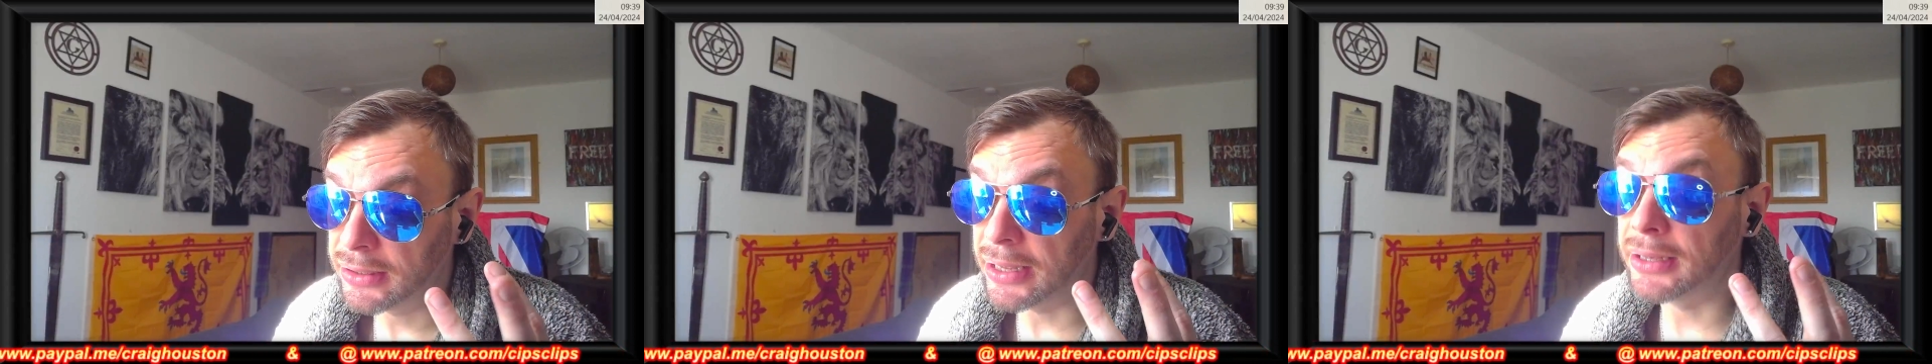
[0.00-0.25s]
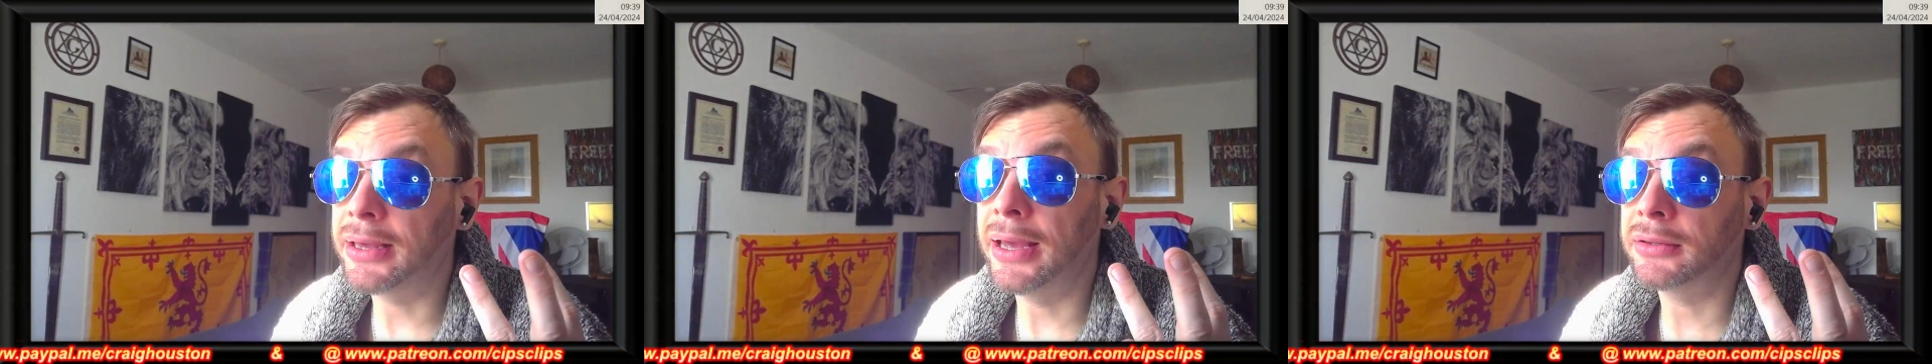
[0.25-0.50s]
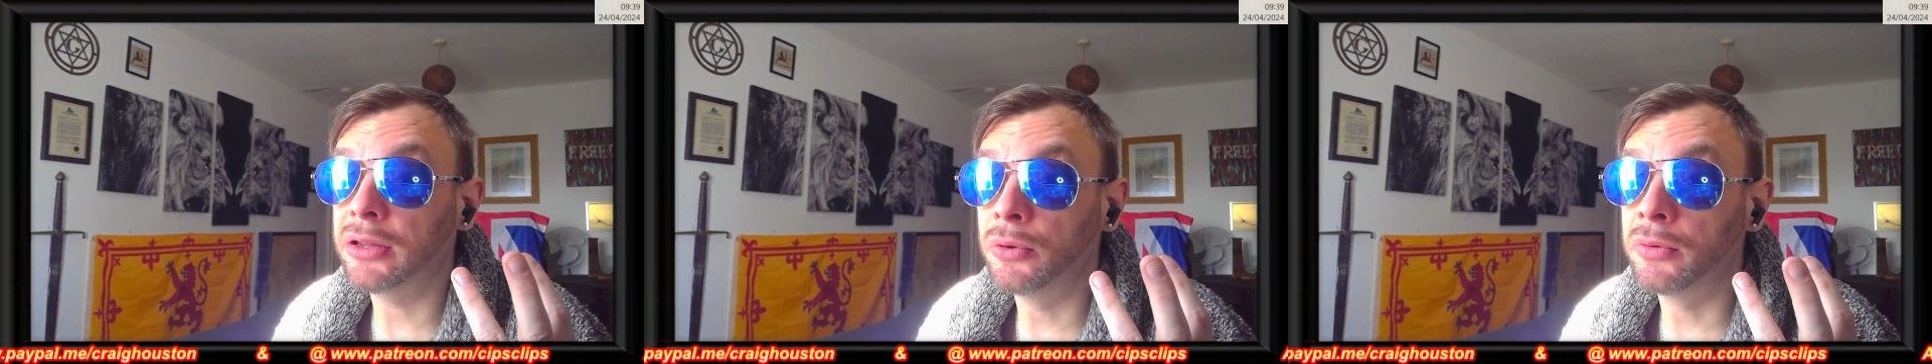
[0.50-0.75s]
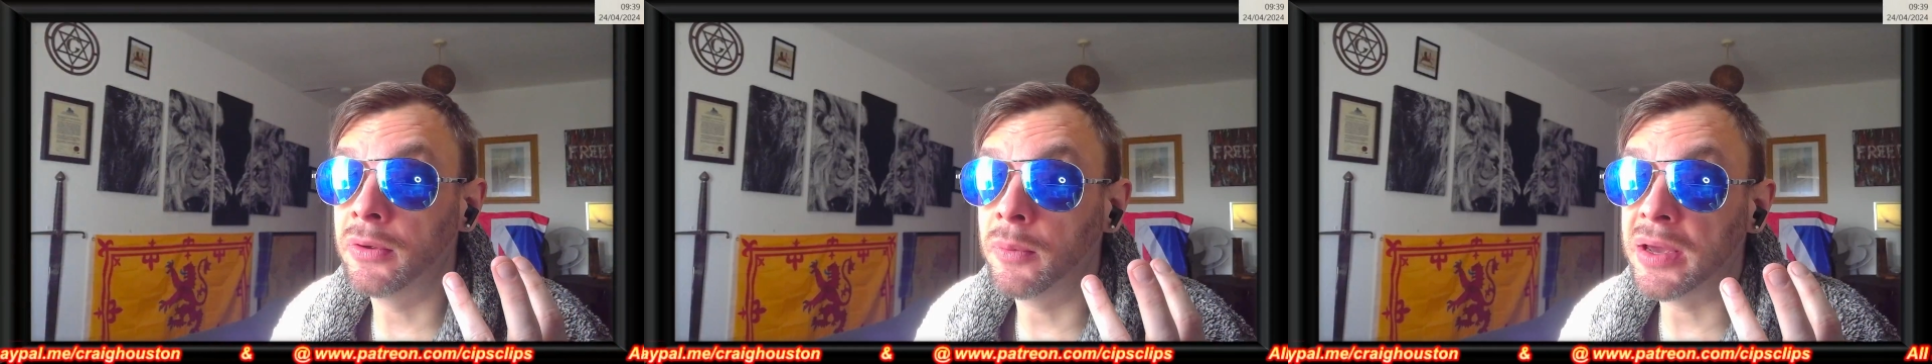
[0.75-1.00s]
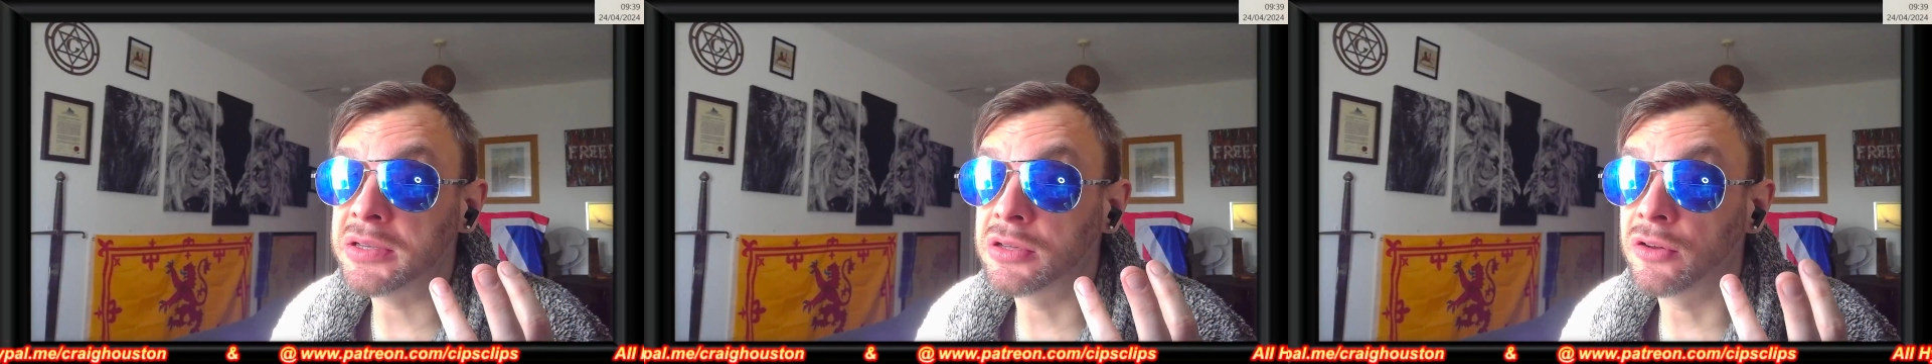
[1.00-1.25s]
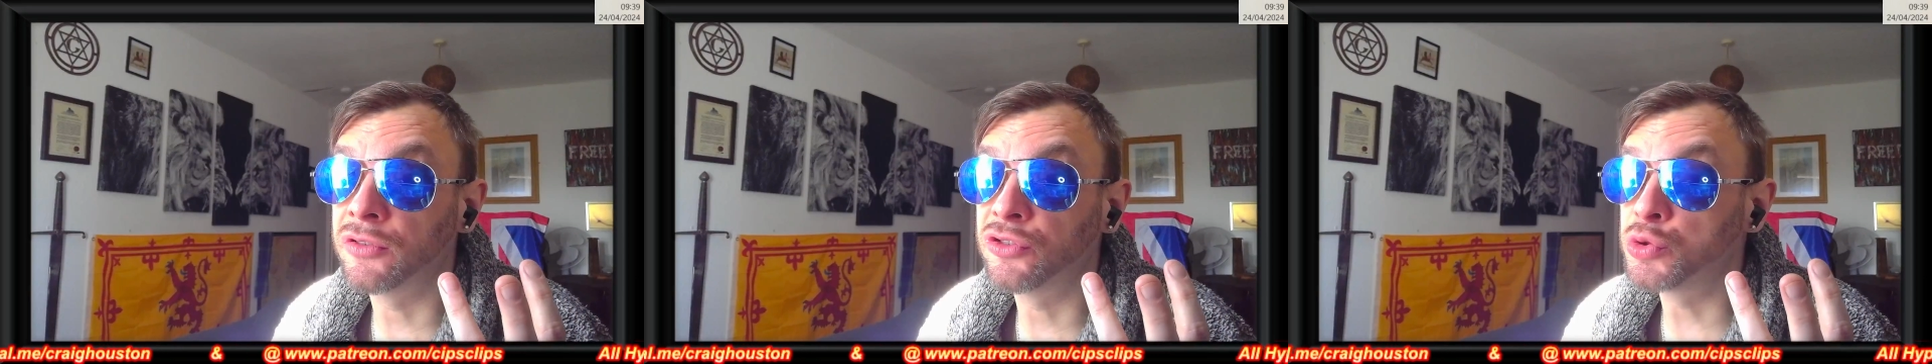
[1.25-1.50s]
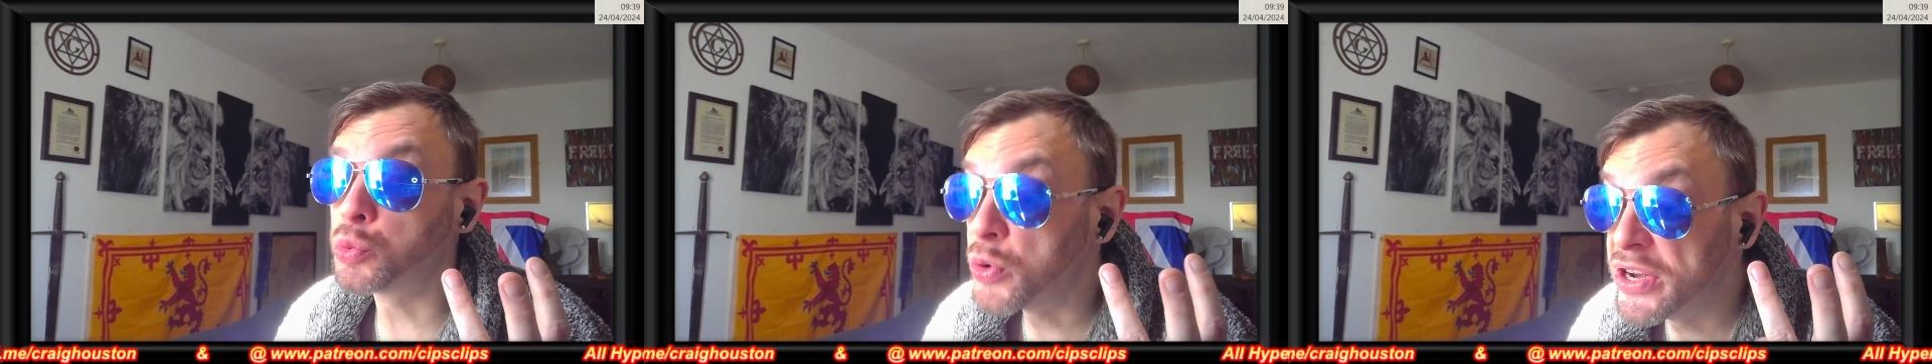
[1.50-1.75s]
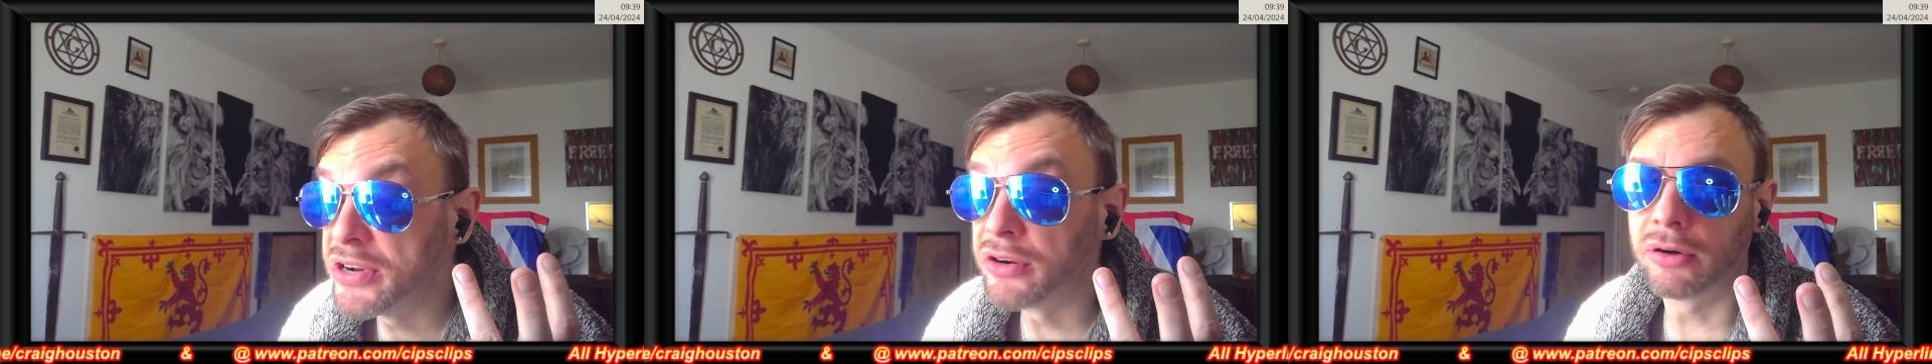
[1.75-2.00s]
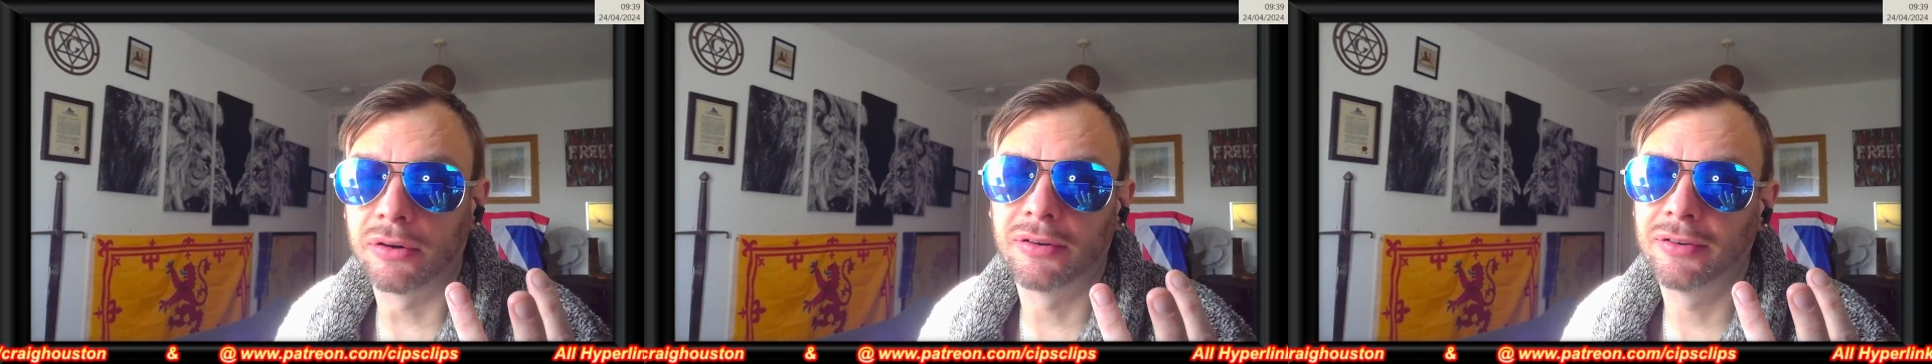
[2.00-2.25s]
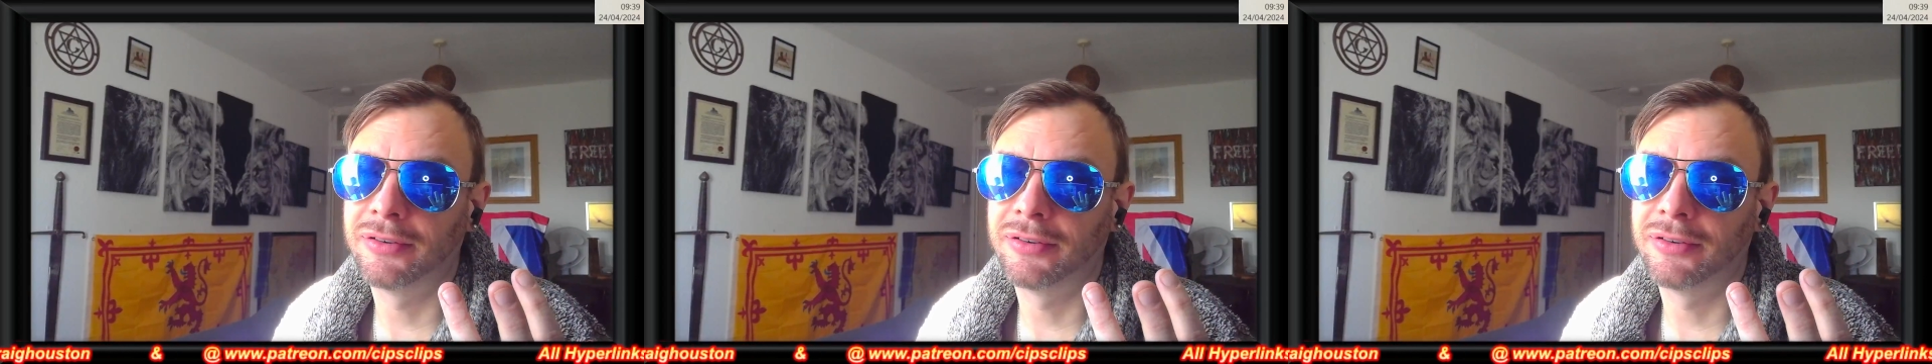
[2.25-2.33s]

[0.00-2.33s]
getting kicked out of the Western spheres